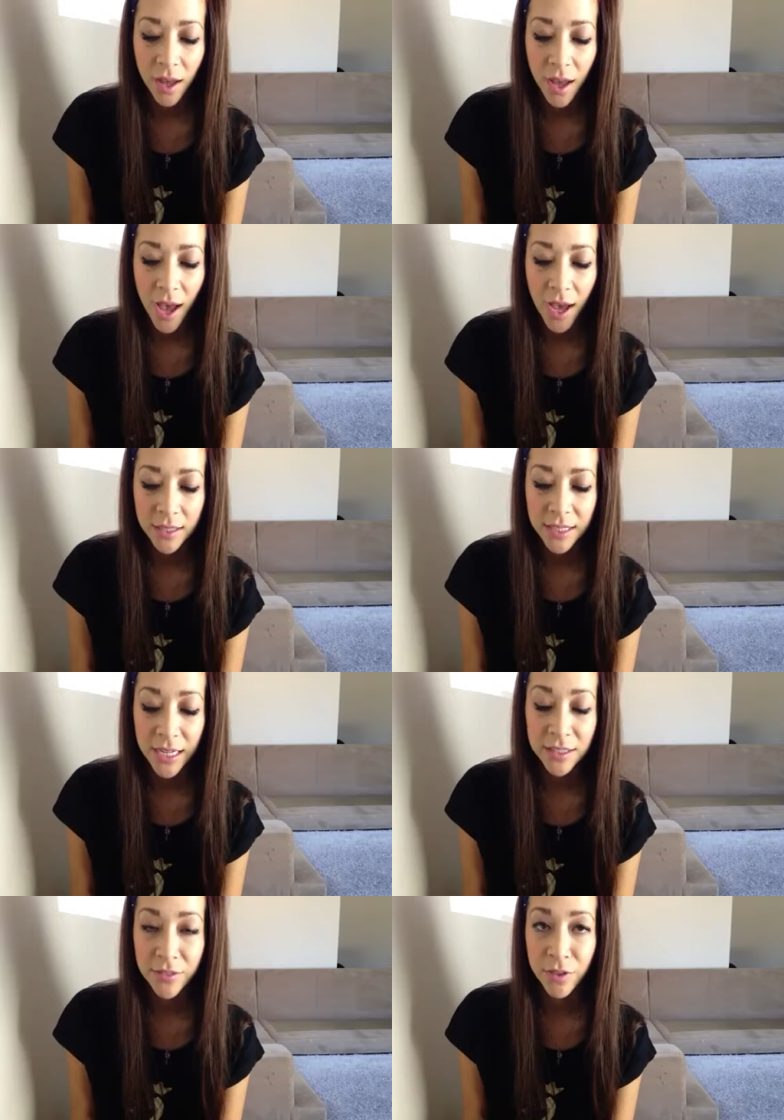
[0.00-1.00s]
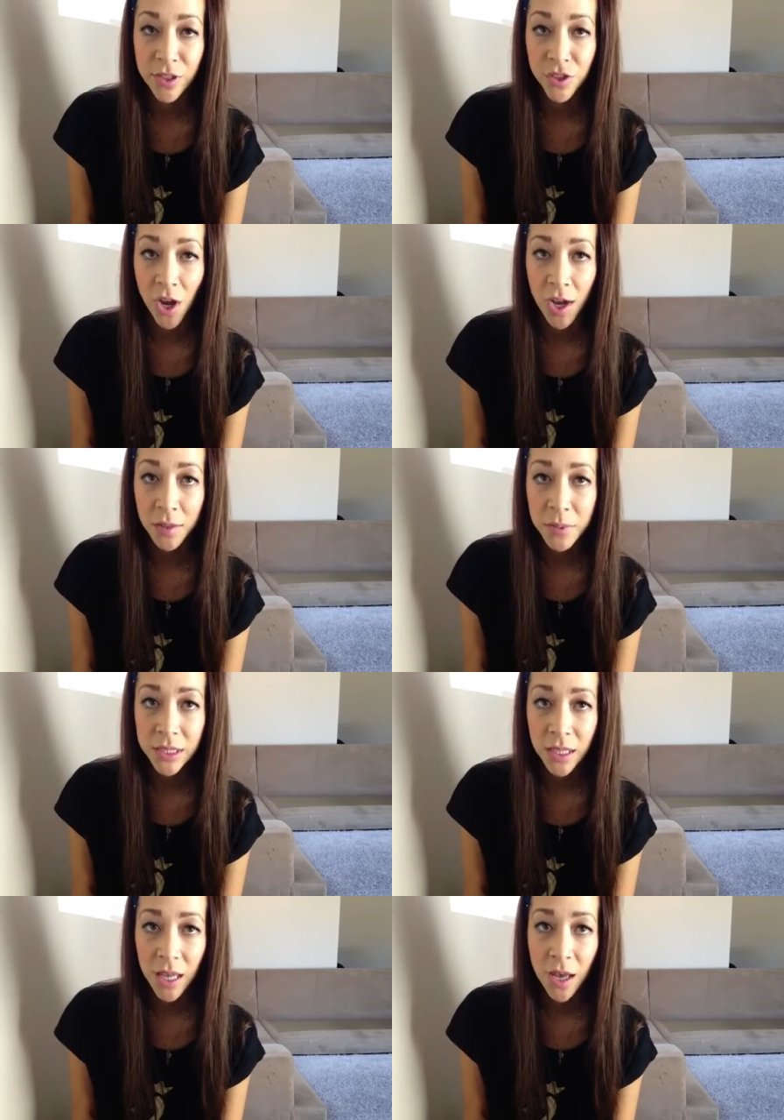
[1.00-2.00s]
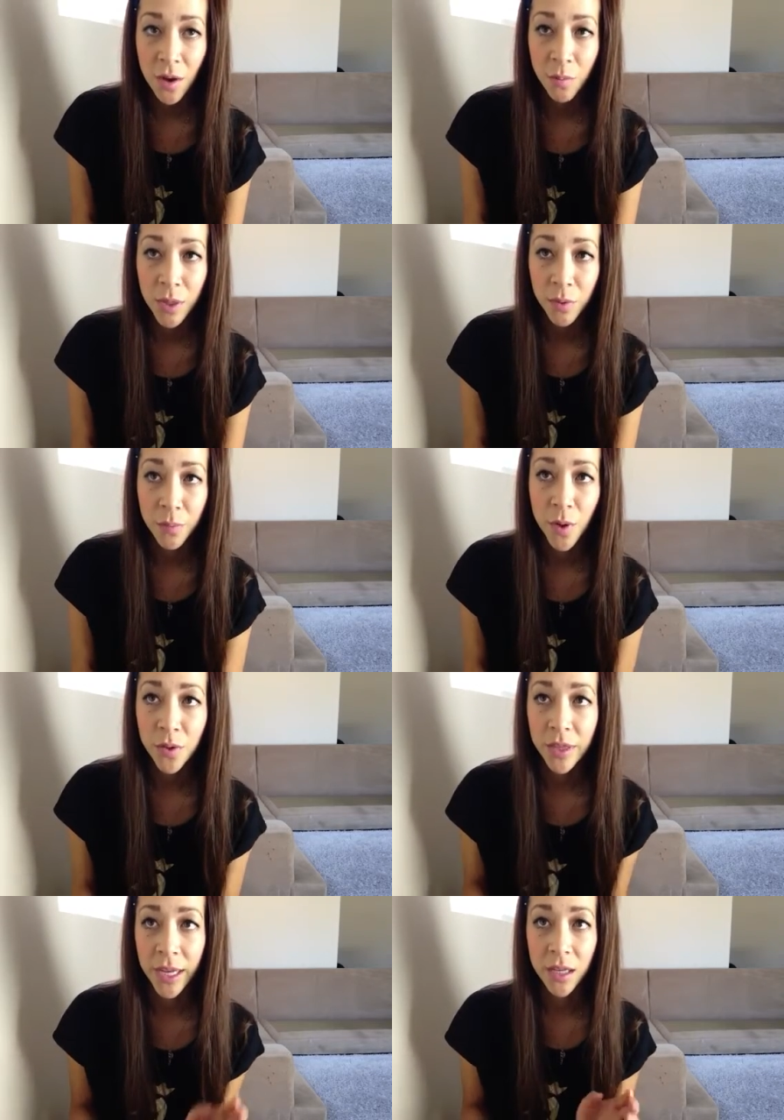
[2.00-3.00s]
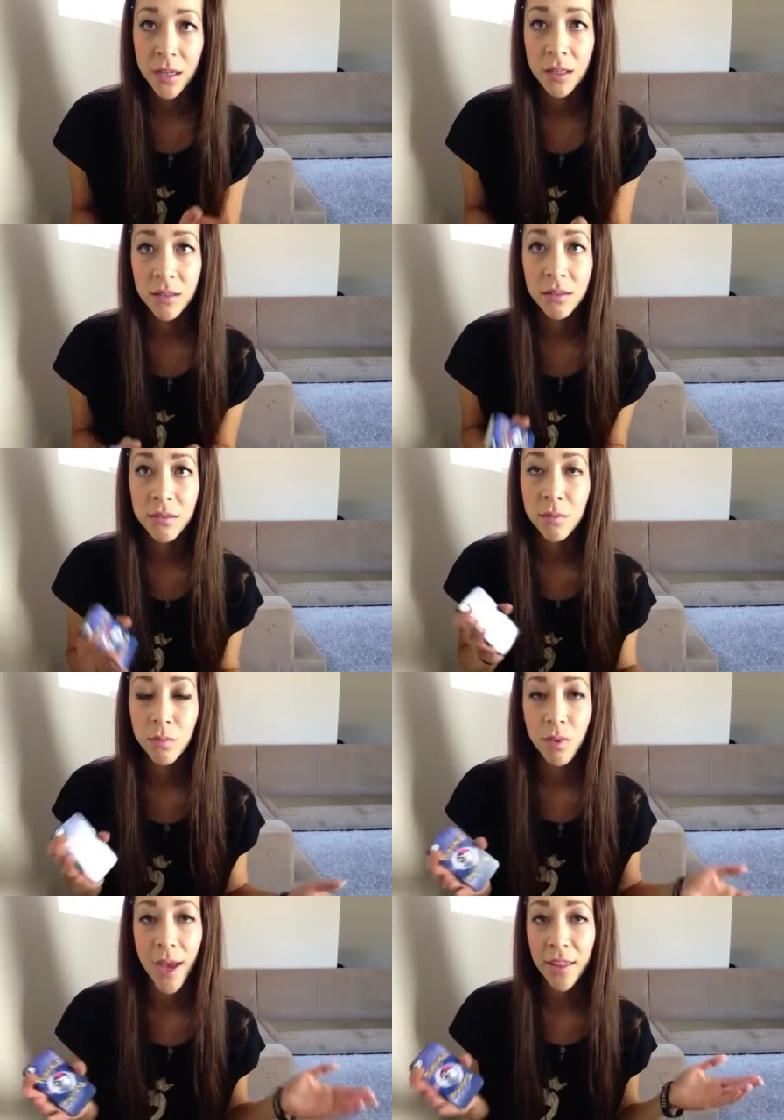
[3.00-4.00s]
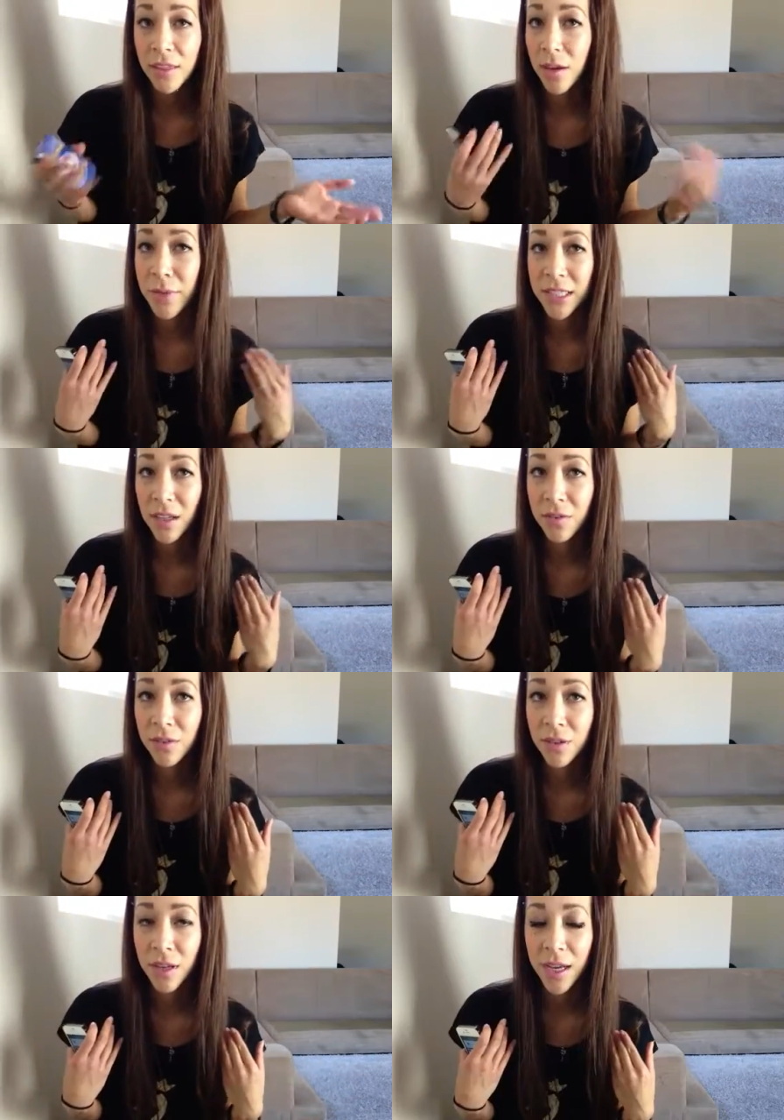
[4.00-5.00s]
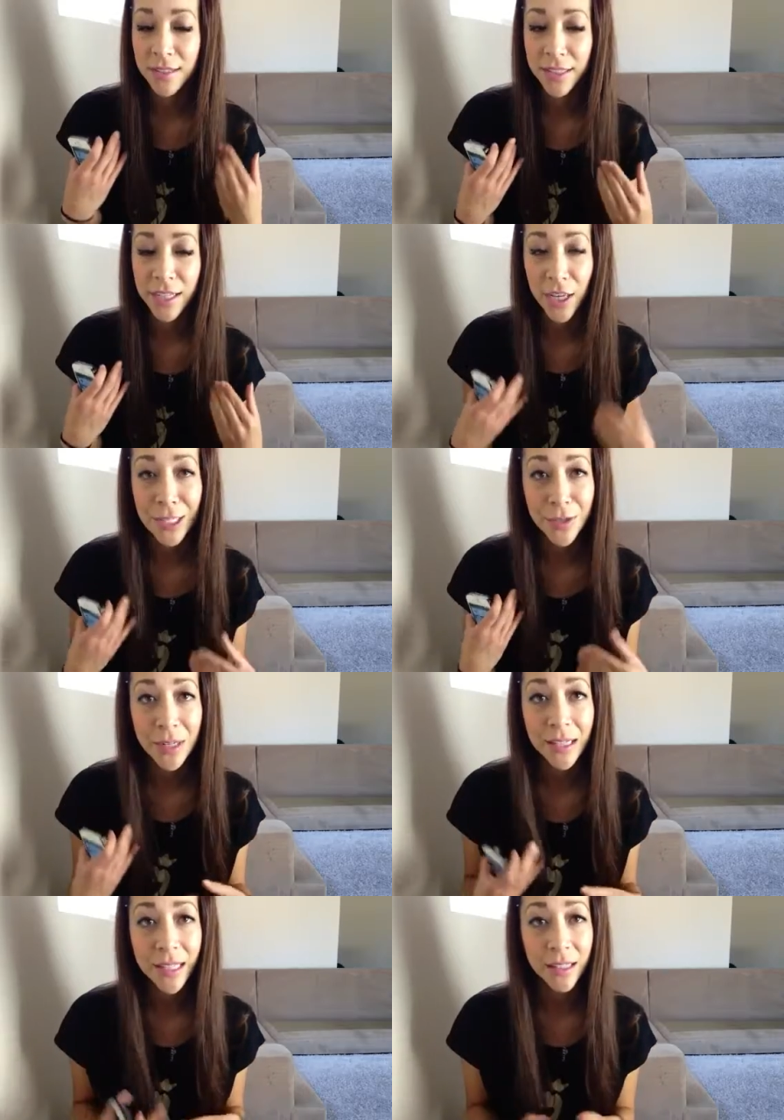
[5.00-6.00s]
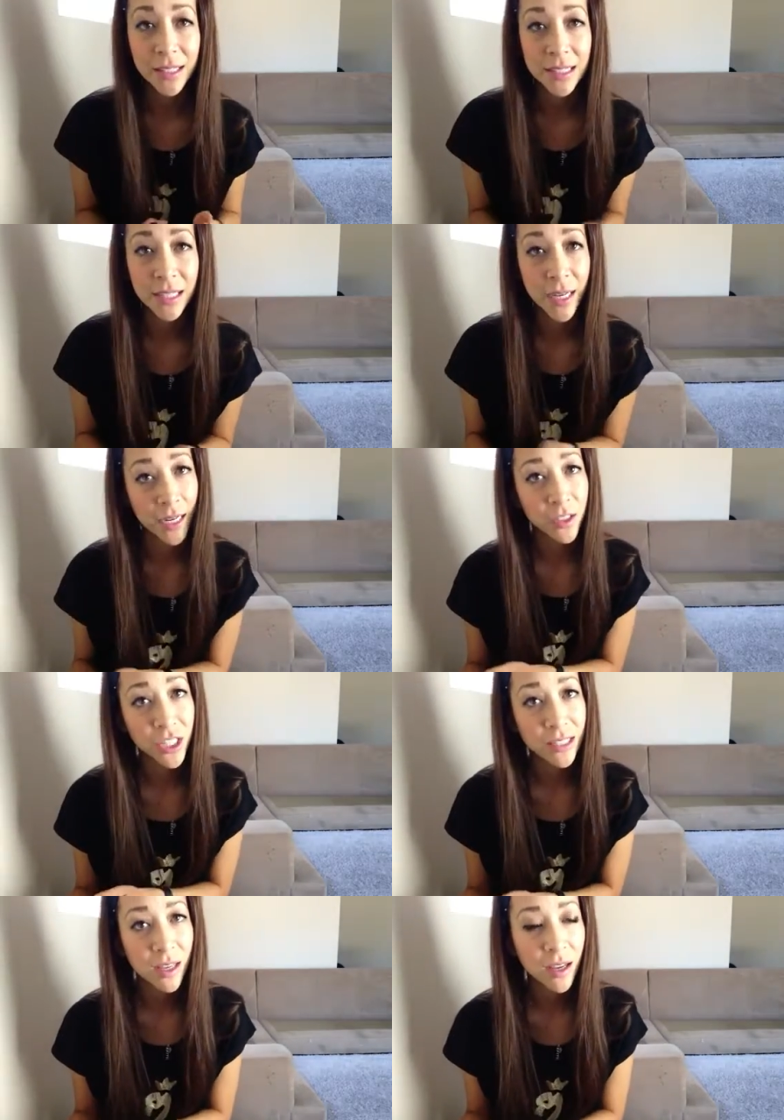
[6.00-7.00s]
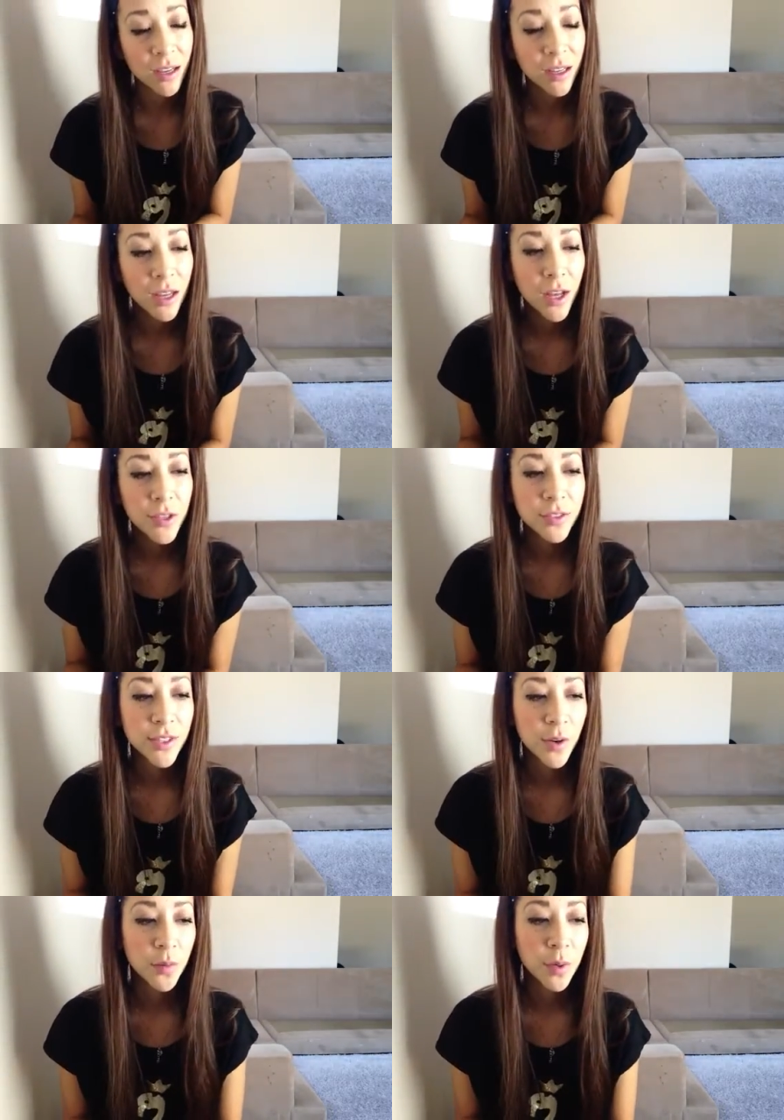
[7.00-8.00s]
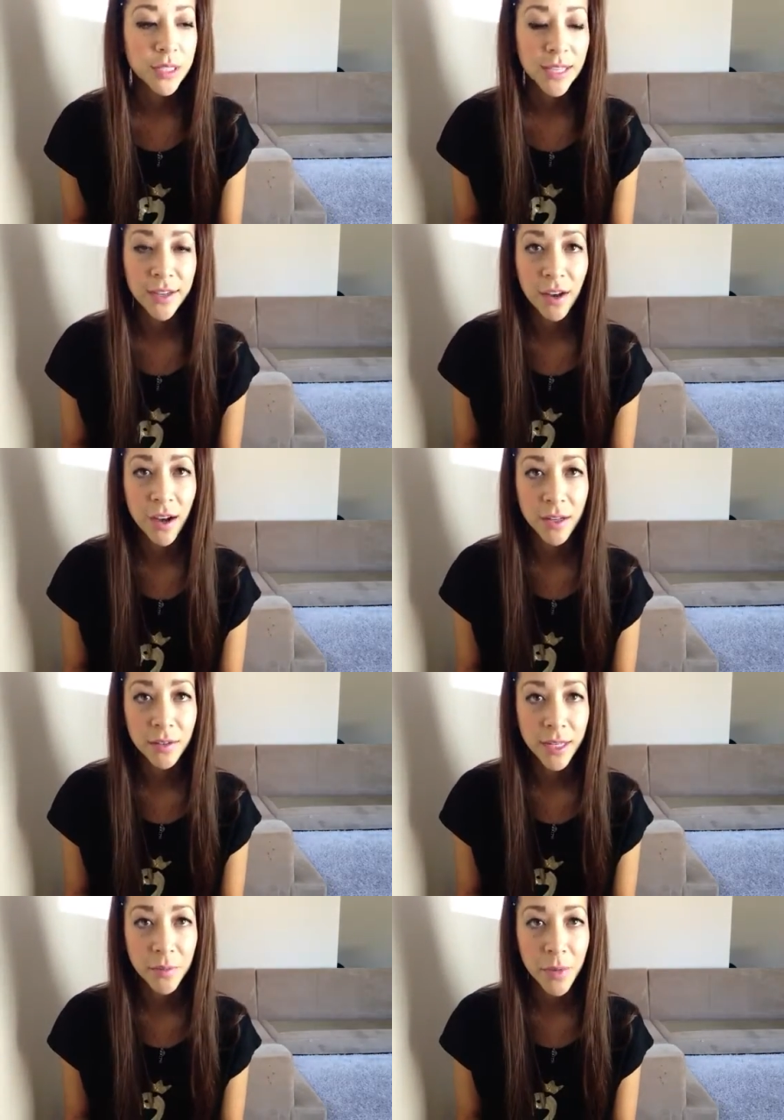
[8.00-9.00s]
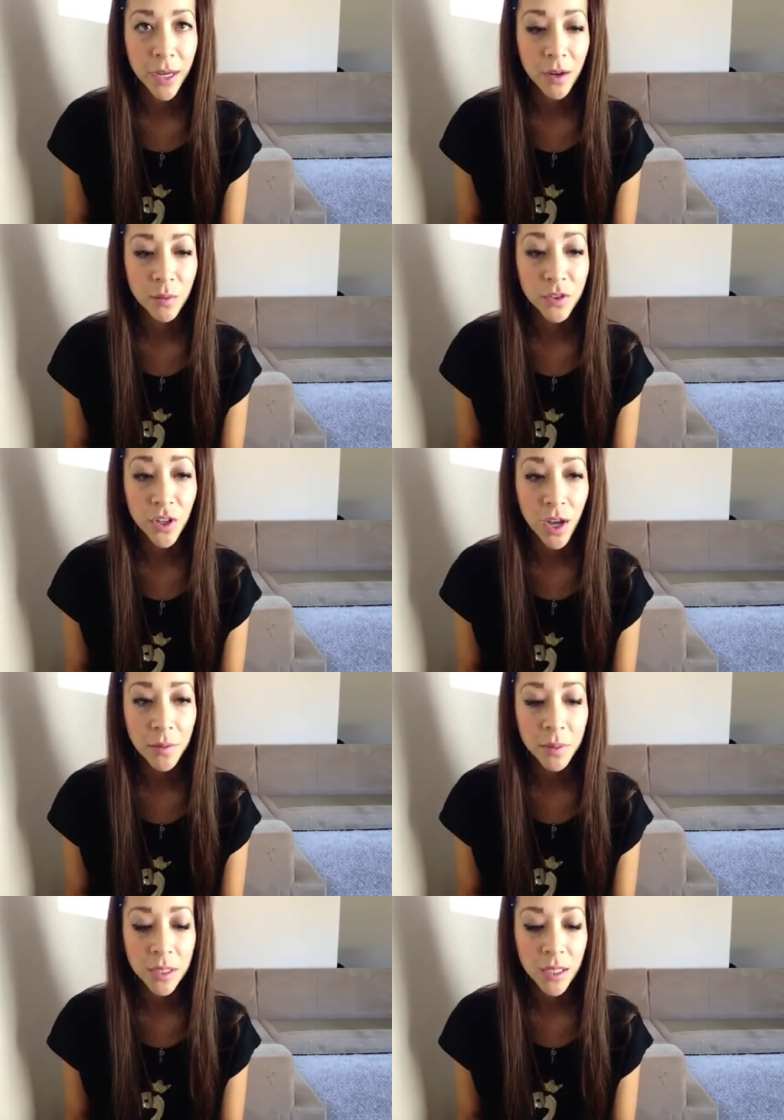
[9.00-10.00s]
had to get different jobs. We were both like, I thought myself as like a unit, like Lindsay and Jessica. So once I got like my own job,